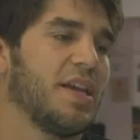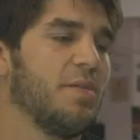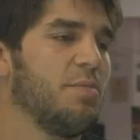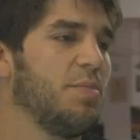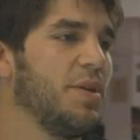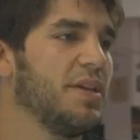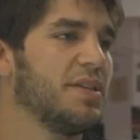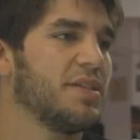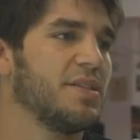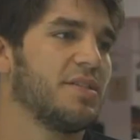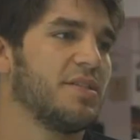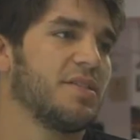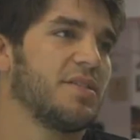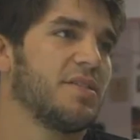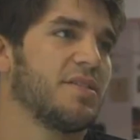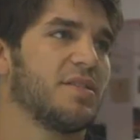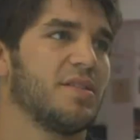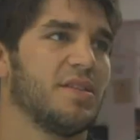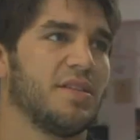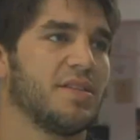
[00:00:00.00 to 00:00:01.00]
game plan
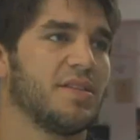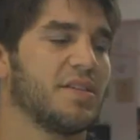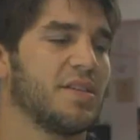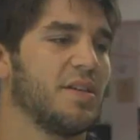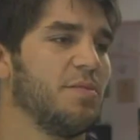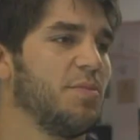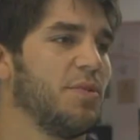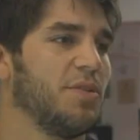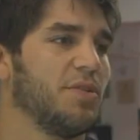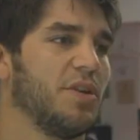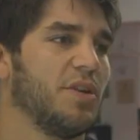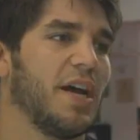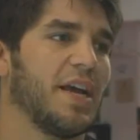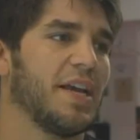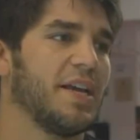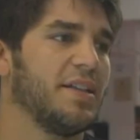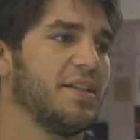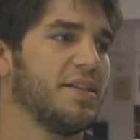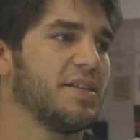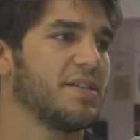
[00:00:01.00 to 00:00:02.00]
it's simple. You know,
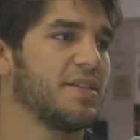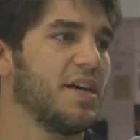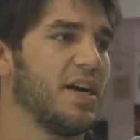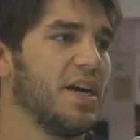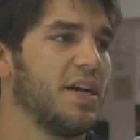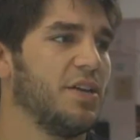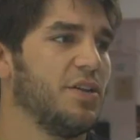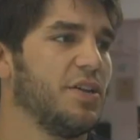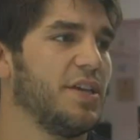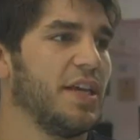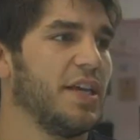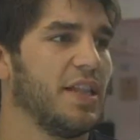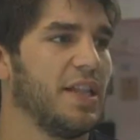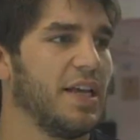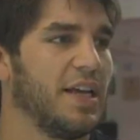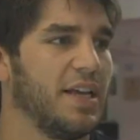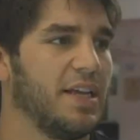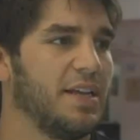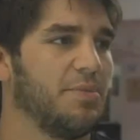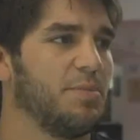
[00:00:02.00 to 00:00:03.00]
against this guy, you can't
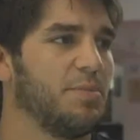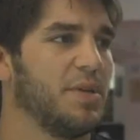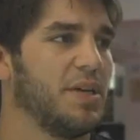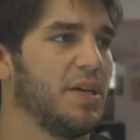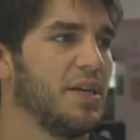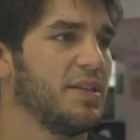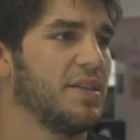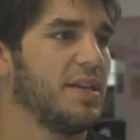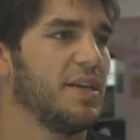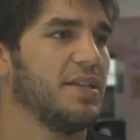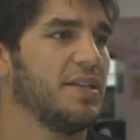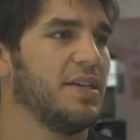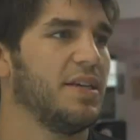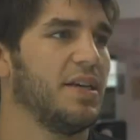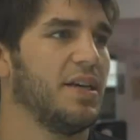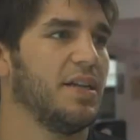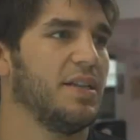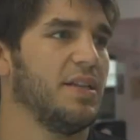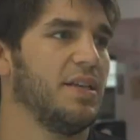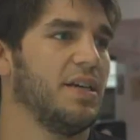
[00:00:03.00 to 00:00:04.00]
let him take
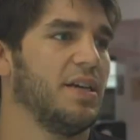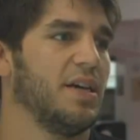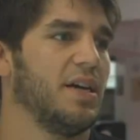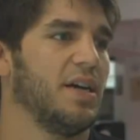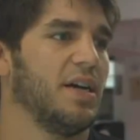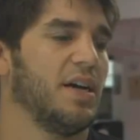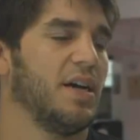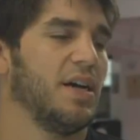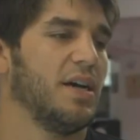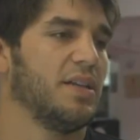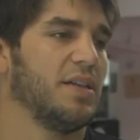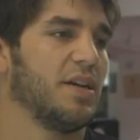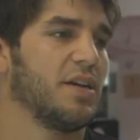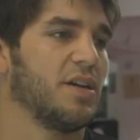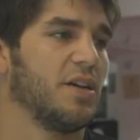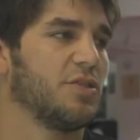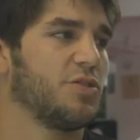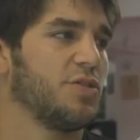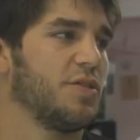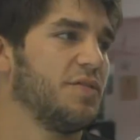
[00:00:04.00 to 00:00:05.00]
the
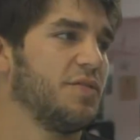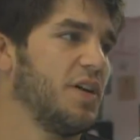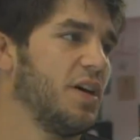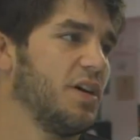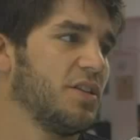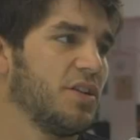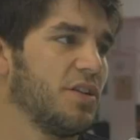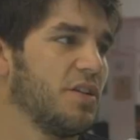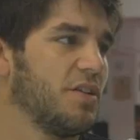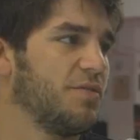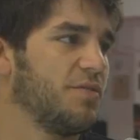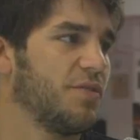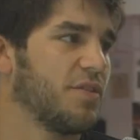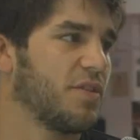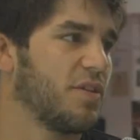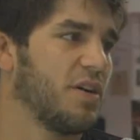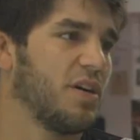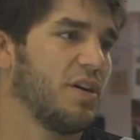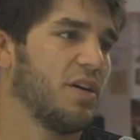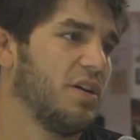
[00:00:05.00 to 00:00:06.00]
control of the octagon
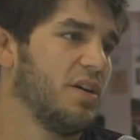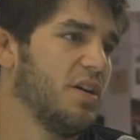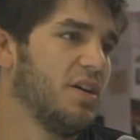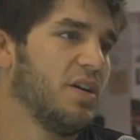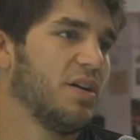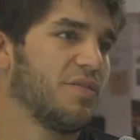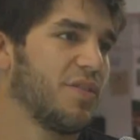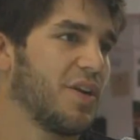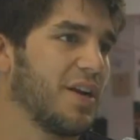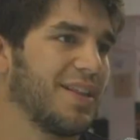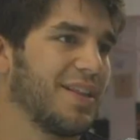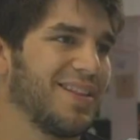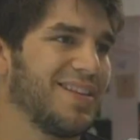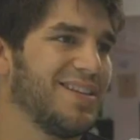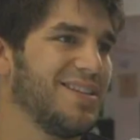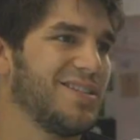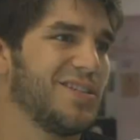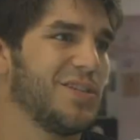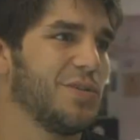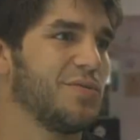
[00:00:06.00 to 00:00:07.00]
for at
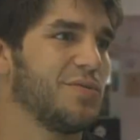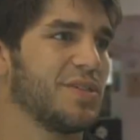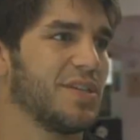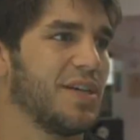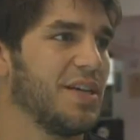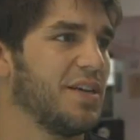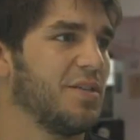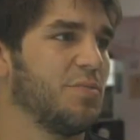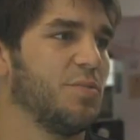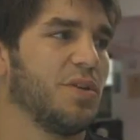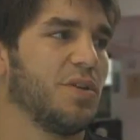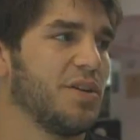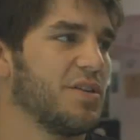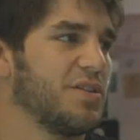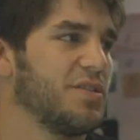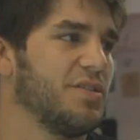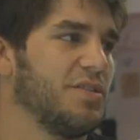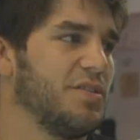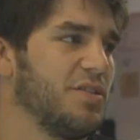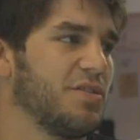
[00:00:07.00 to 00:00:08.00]
least 2 seconds
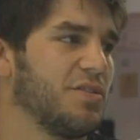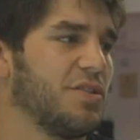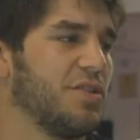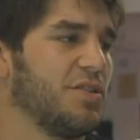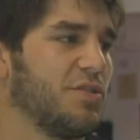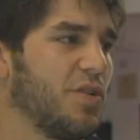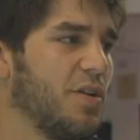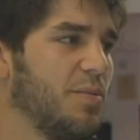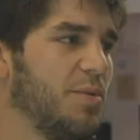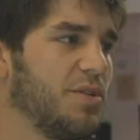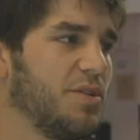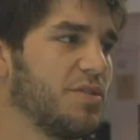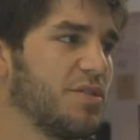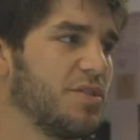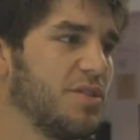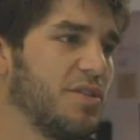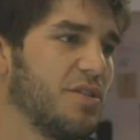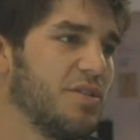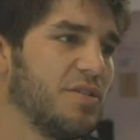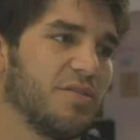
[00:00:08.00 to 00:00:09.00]
because you're in trouble.
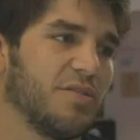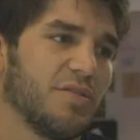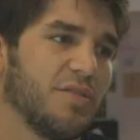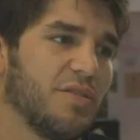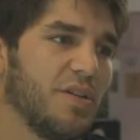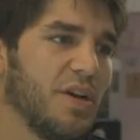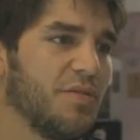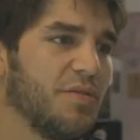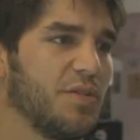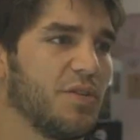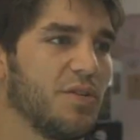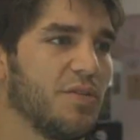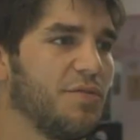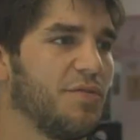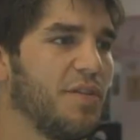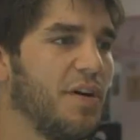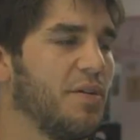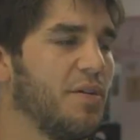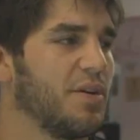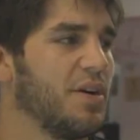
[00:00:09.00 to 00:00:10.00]
So you have to go
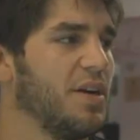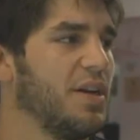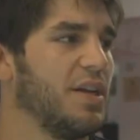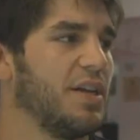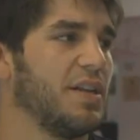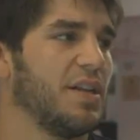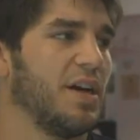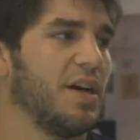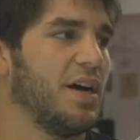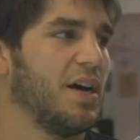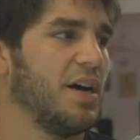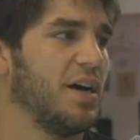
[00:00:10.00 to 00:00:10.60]
forward and